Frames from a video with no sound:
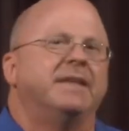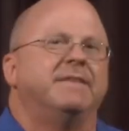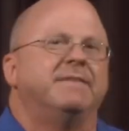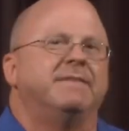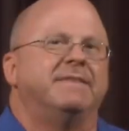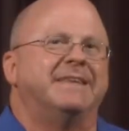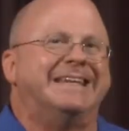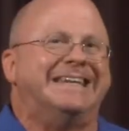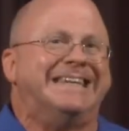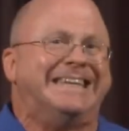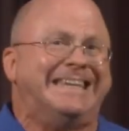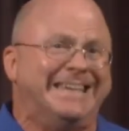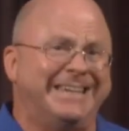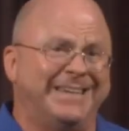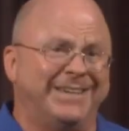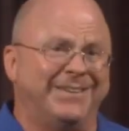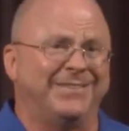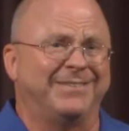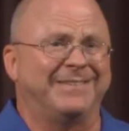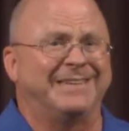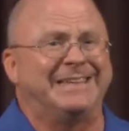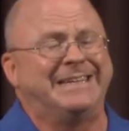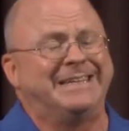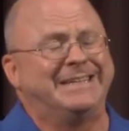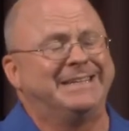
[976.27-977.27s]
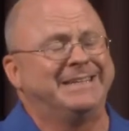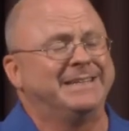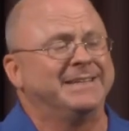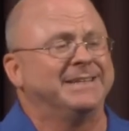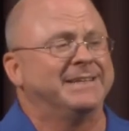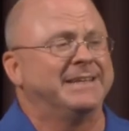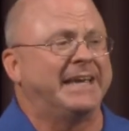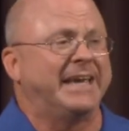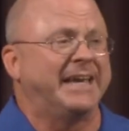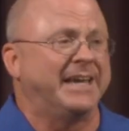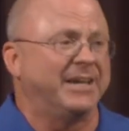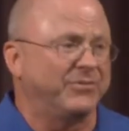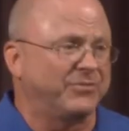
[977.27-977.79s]
than He is in
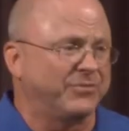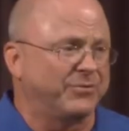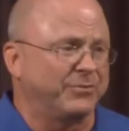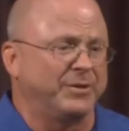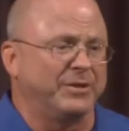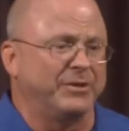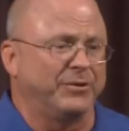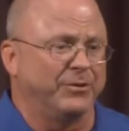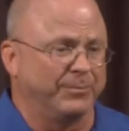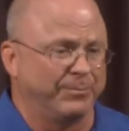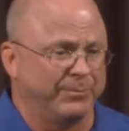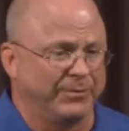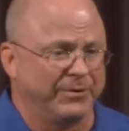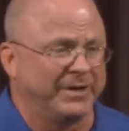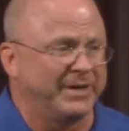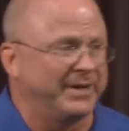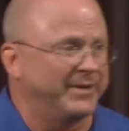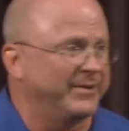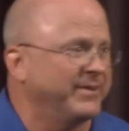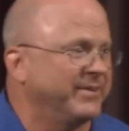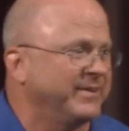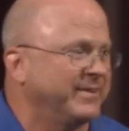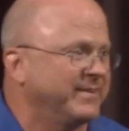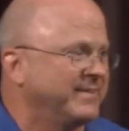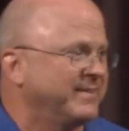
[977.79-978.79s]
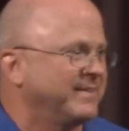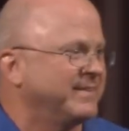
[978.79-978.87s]
answering your prayer.